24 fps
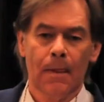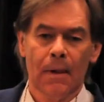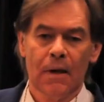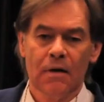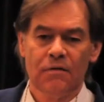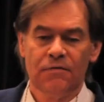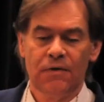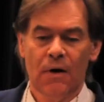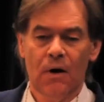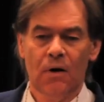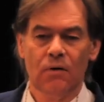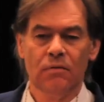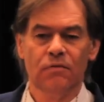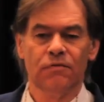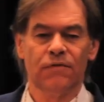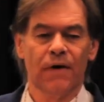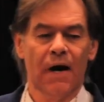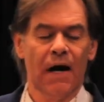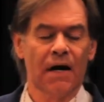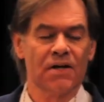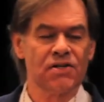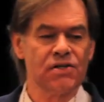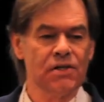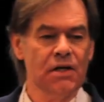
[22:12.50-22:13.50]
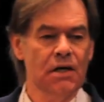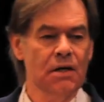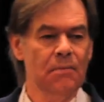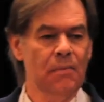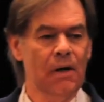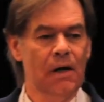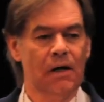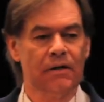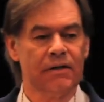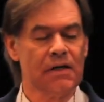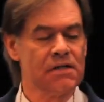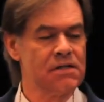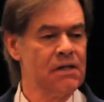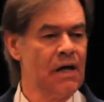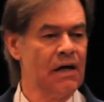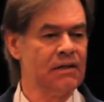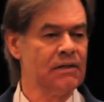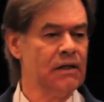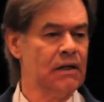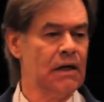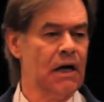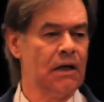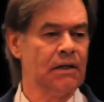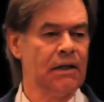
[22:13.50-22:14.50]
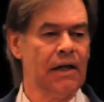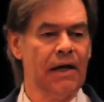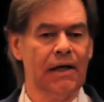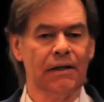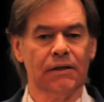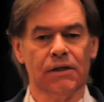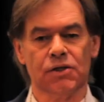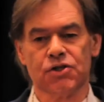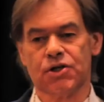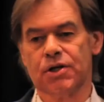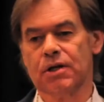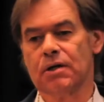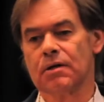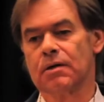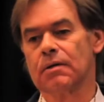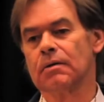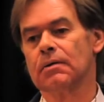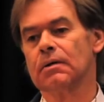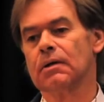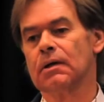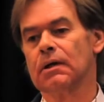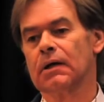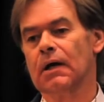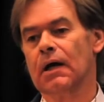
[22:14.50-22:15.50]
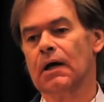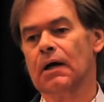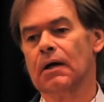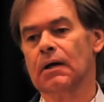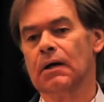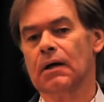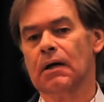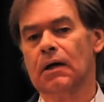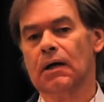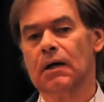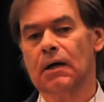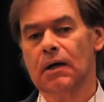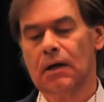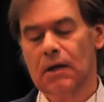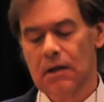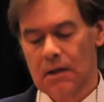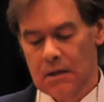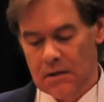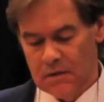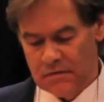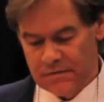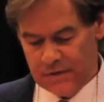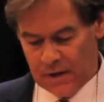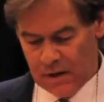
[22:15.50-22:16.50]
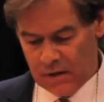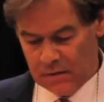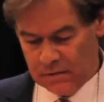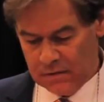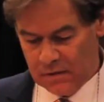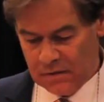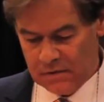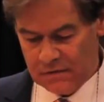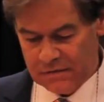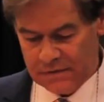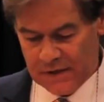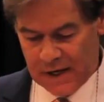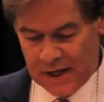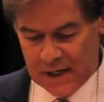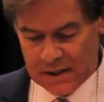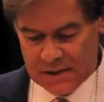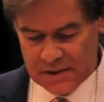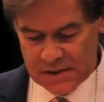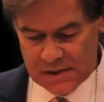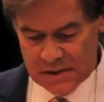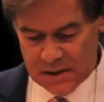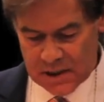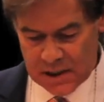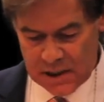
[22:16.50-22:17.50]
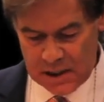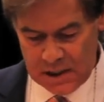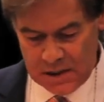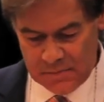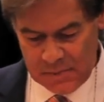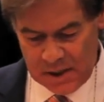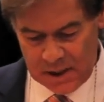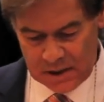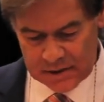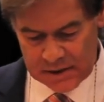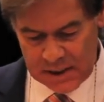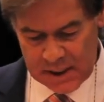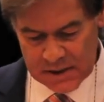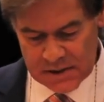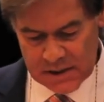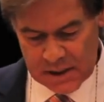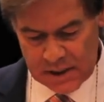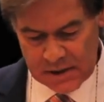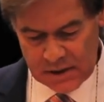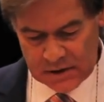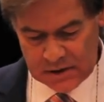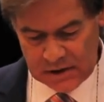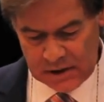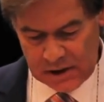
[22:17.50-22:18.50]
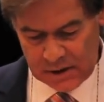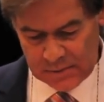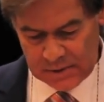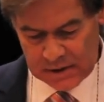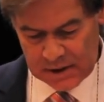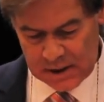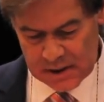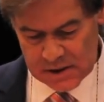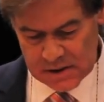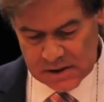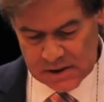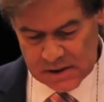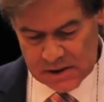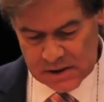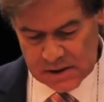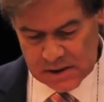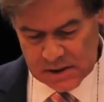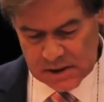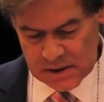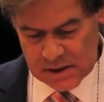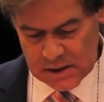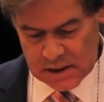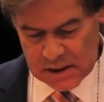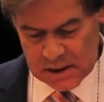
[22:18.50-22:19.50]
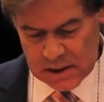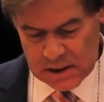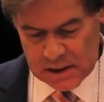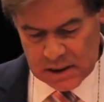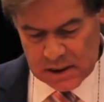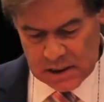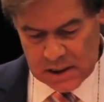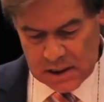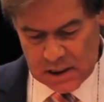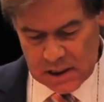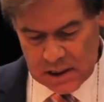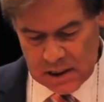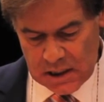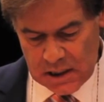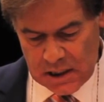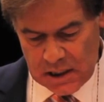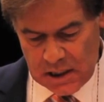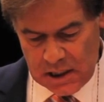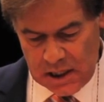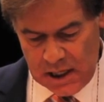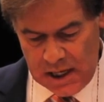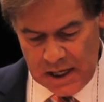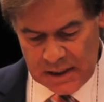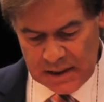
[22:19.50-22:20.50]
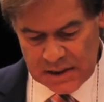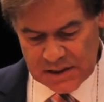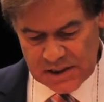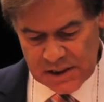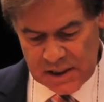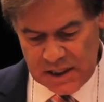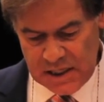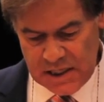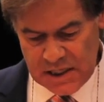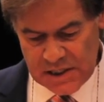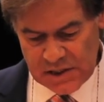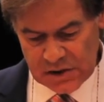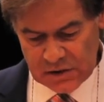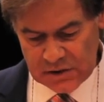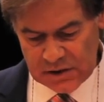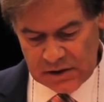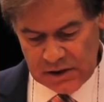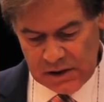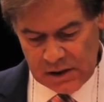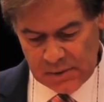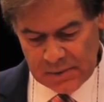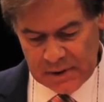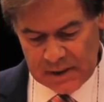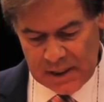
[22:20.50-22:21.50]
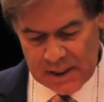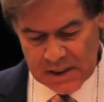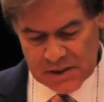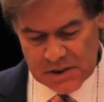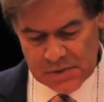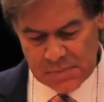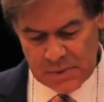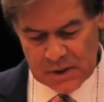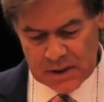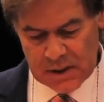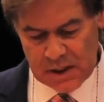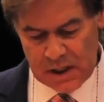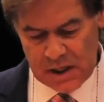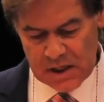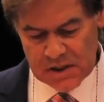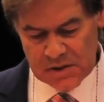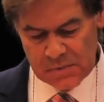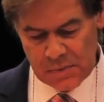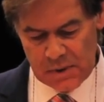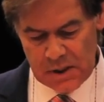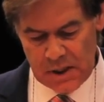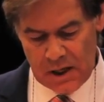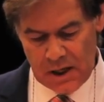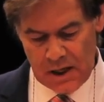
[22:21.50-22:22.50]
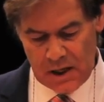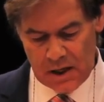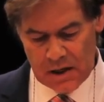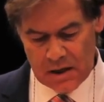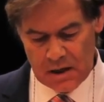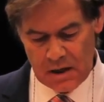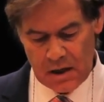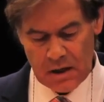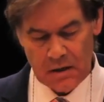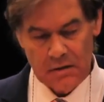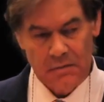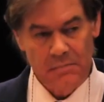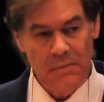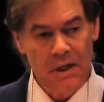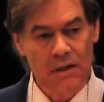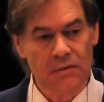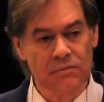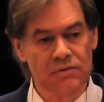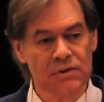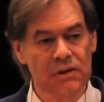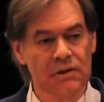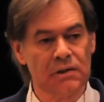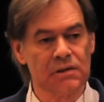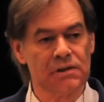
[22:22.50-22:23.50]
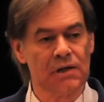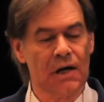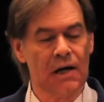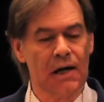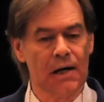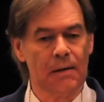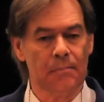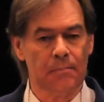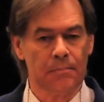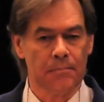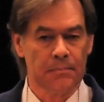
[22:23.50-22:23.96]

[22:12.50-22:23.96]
Phone, fax, email. There's nothing outlandish here, okay? Phone, fax, email. That's how you deal with us. And it's easy to deal with us because we are on mountain time.